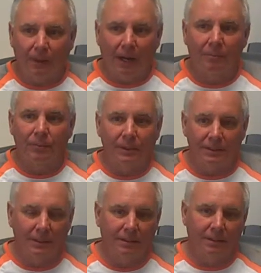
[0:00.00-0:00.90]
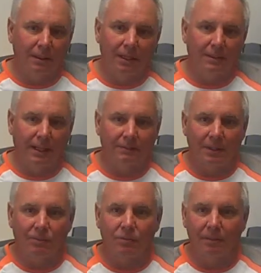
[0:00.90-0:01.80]
Our preseason, a lot of times,
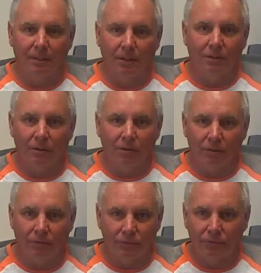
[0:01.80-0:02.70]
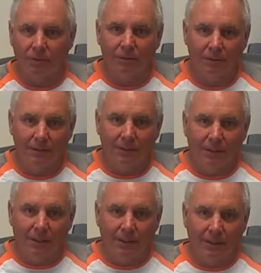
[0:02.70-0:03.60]
I worry about going
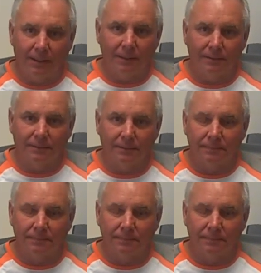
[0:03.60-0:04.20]
0-4.